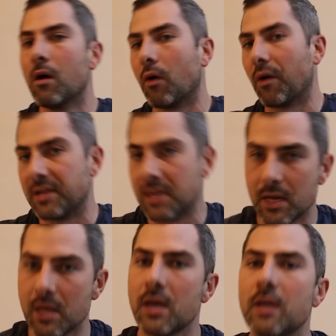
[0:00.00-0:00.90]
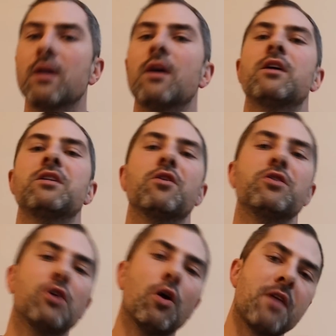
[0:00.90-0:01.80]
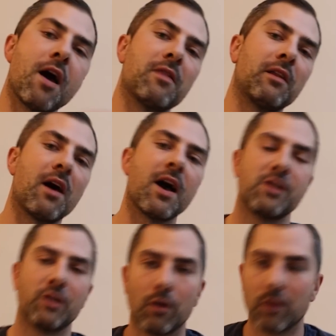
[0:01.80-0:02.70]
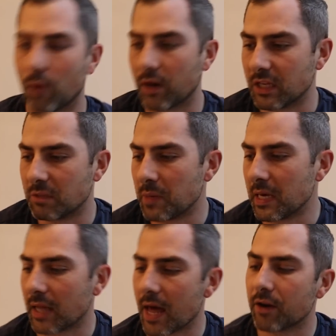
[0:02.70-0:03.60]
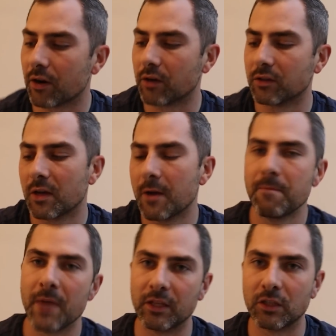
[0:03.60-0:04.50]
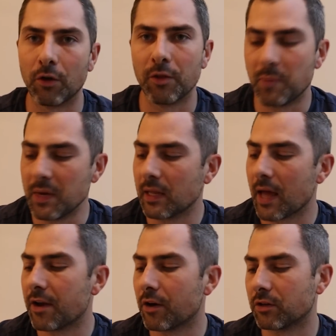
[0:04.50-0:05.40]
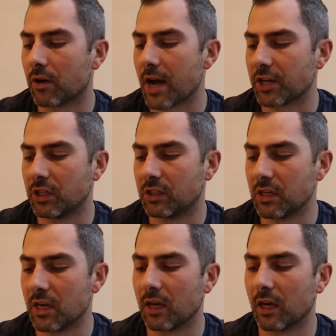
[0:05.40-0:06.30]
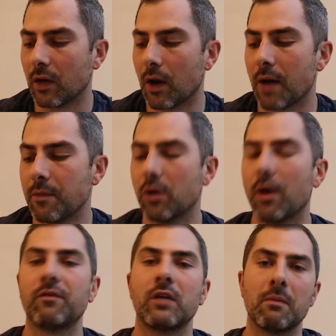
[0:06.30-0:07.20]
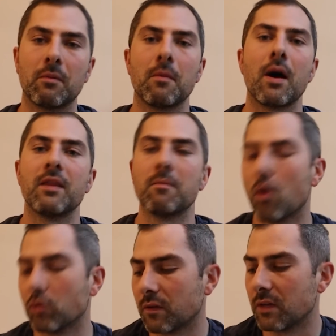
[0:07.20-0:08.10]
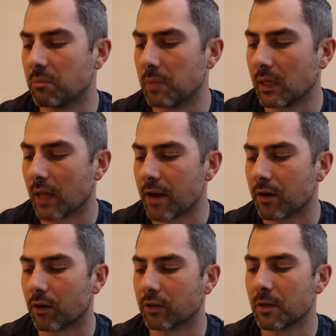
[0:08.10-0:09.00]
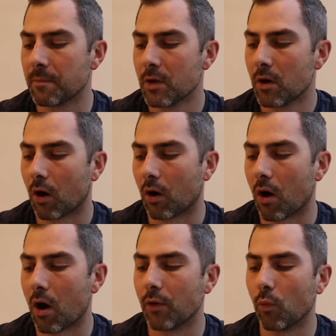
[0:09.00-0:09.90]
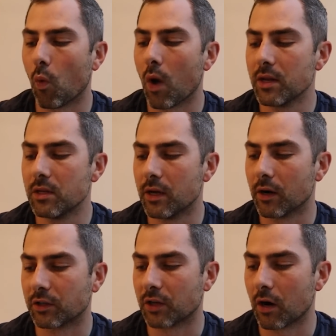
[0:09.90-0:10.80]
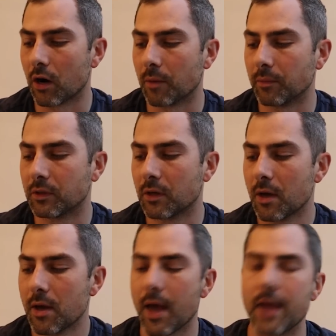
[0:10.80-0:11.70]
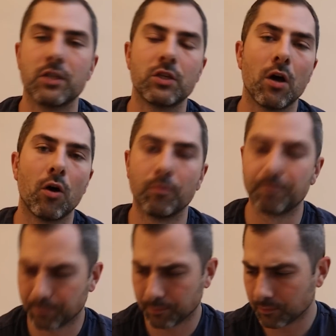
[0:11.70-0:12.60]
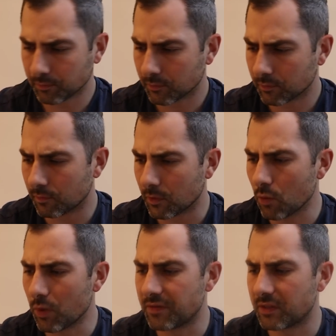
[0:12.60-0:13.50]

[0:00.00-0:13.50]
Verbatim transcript: or TD, you know, you go down the line, you go to one of these B lenders. And so the B lenders are actually seeing, you have to keep in mind that most of these B lenders are on 1 year terms. And so we've